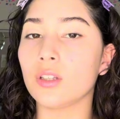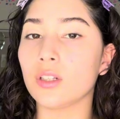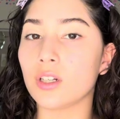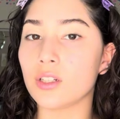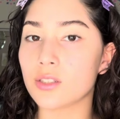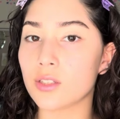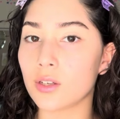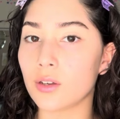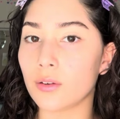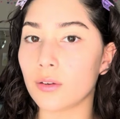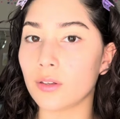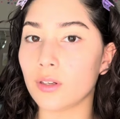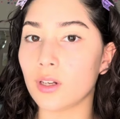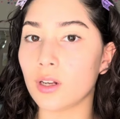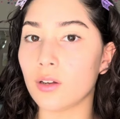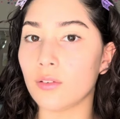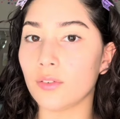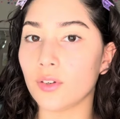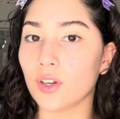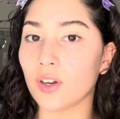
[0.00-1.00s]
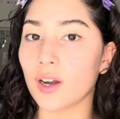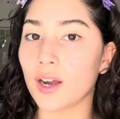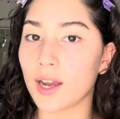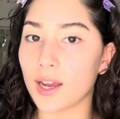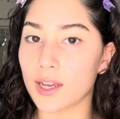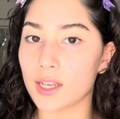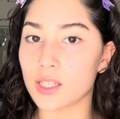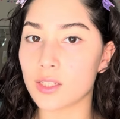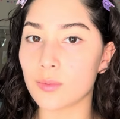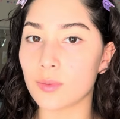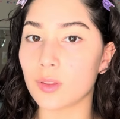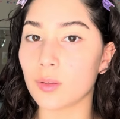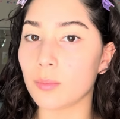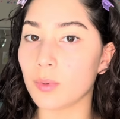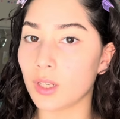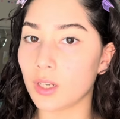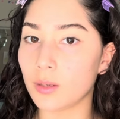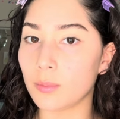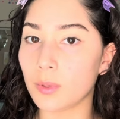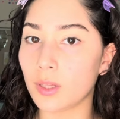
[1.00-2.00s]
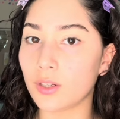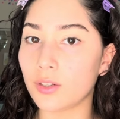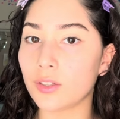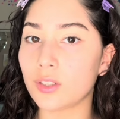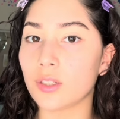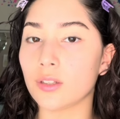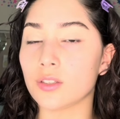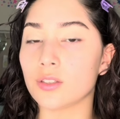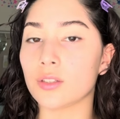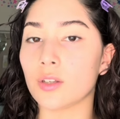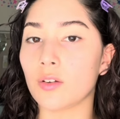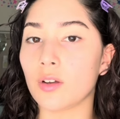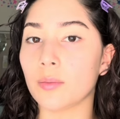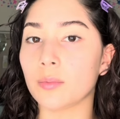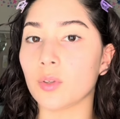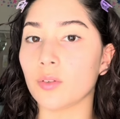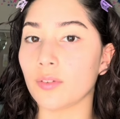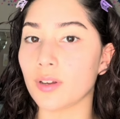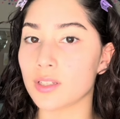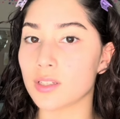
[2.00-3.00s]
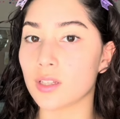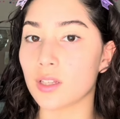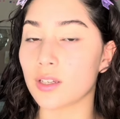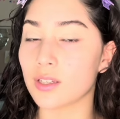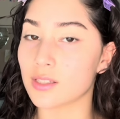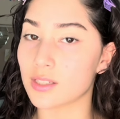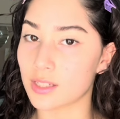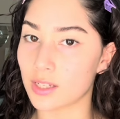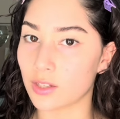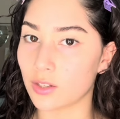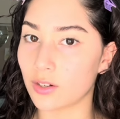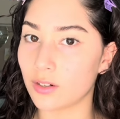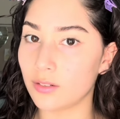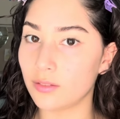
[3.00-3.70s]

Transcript: also go in over your eyes with the Beauty Blender to soak up the rest of the concealer.